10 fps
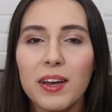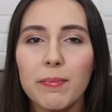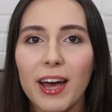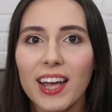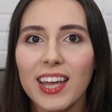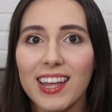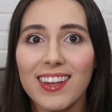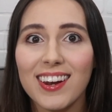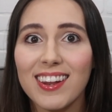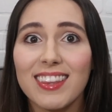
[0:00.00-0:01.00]
back
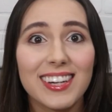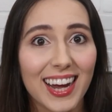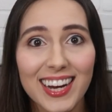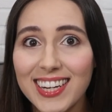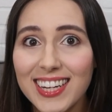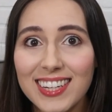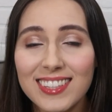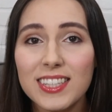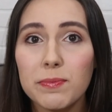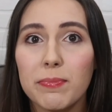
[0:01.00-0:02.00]
in the
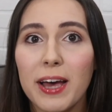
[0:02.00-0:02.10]
90s,